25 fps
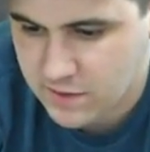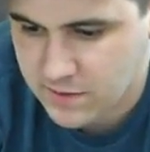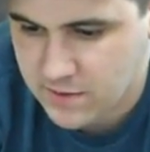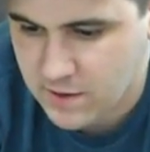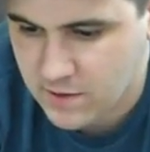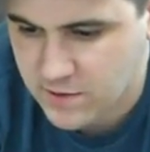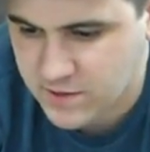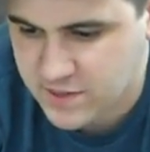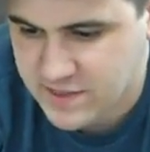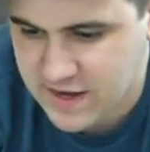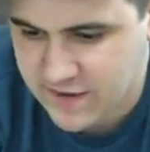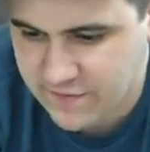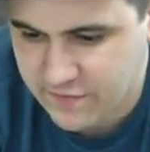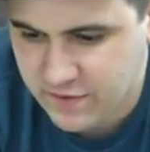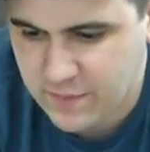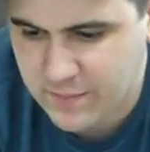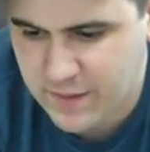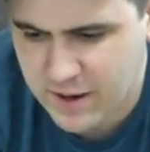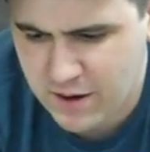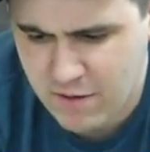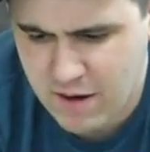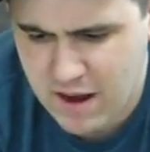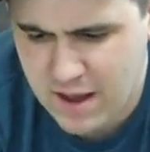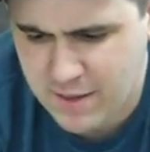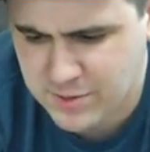There's definitely
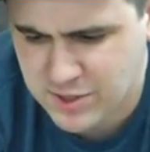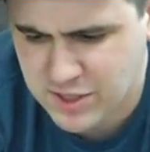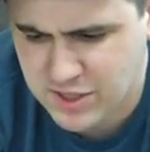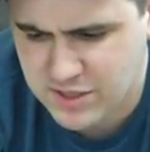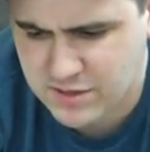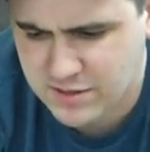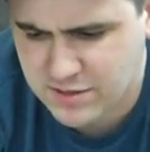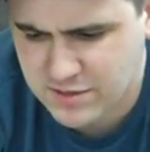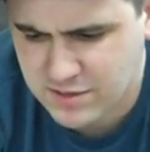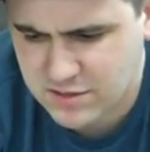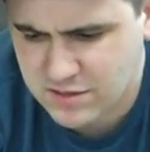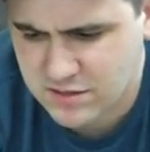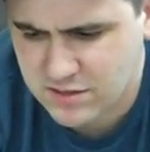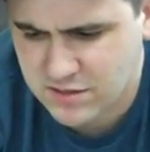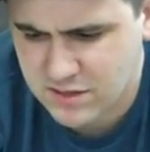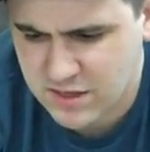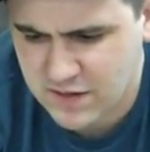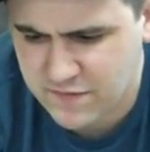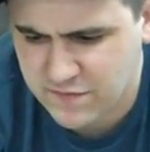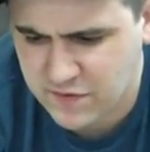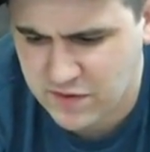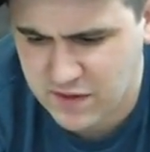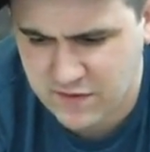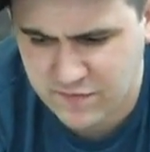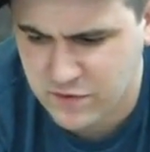better options.
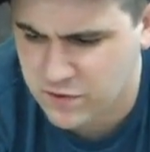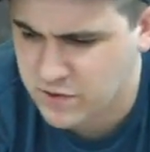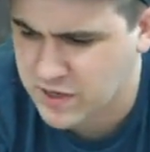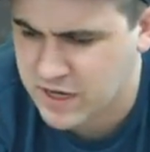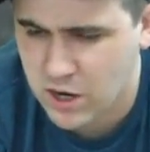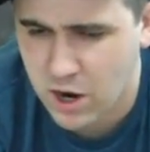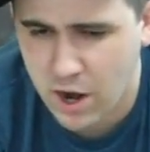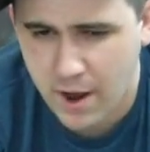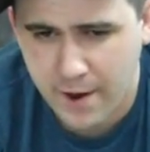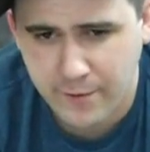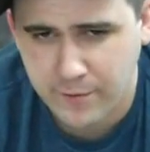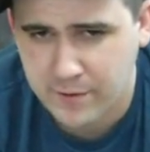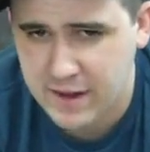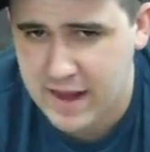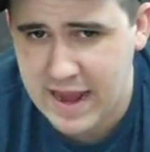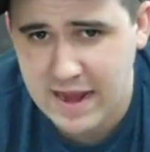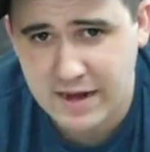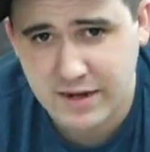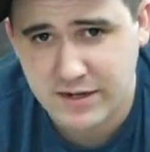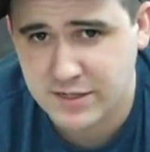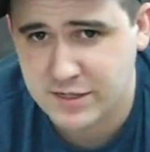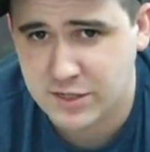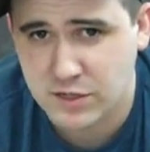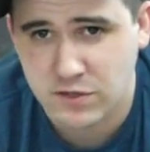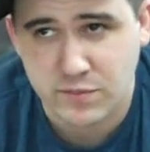If, if you need auto
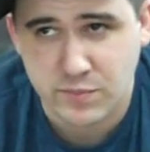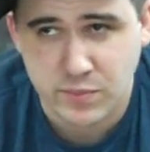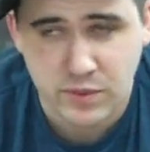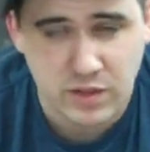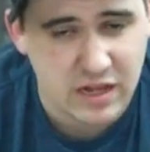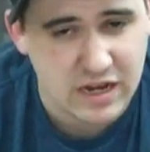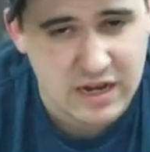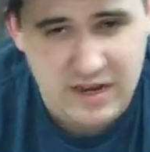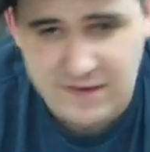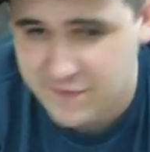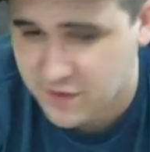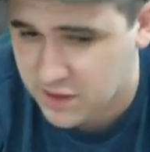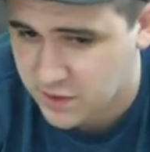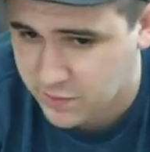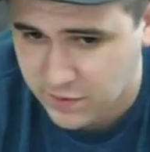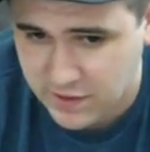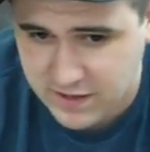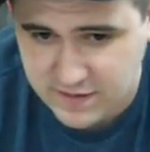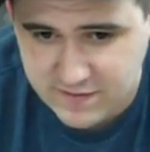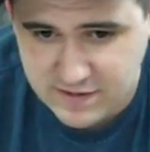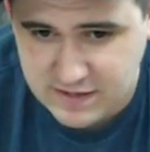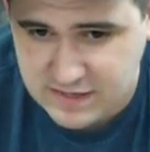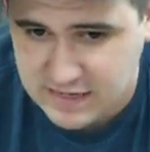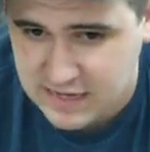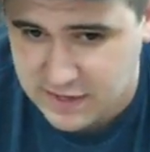cannons, there's plenty of other
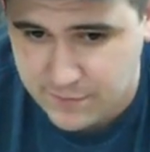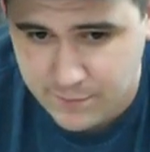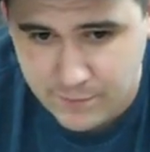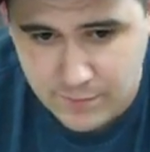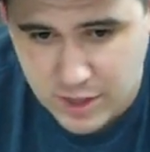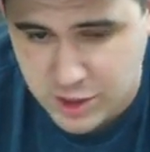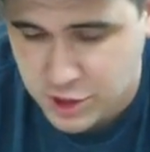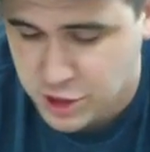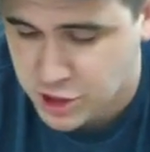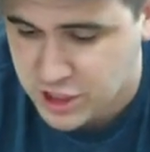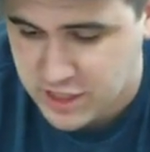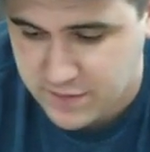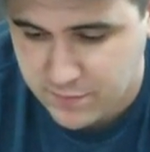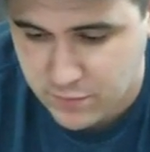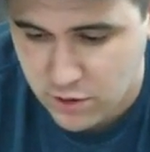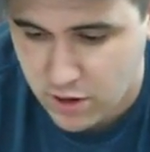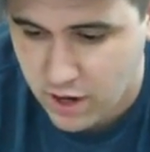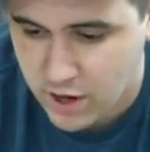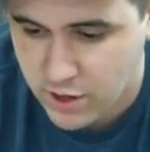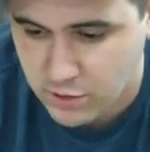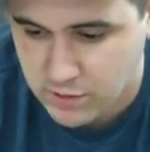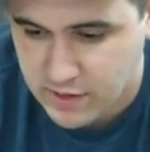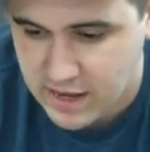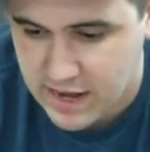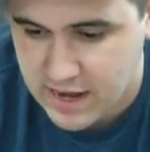places to get much cheaper
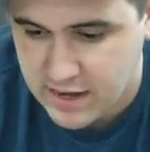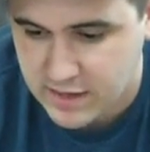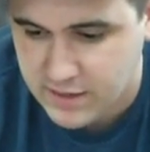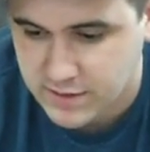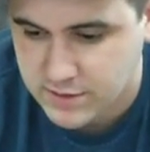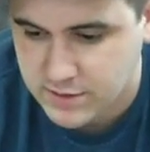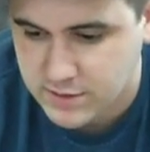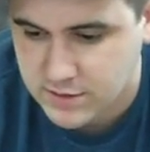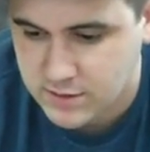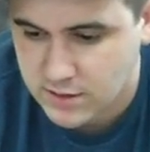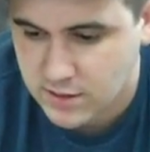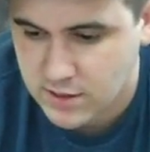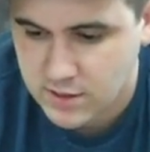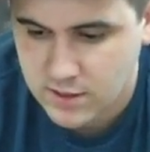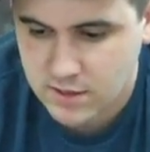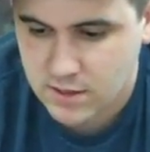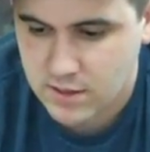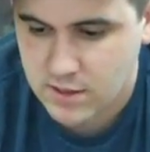auto cannons.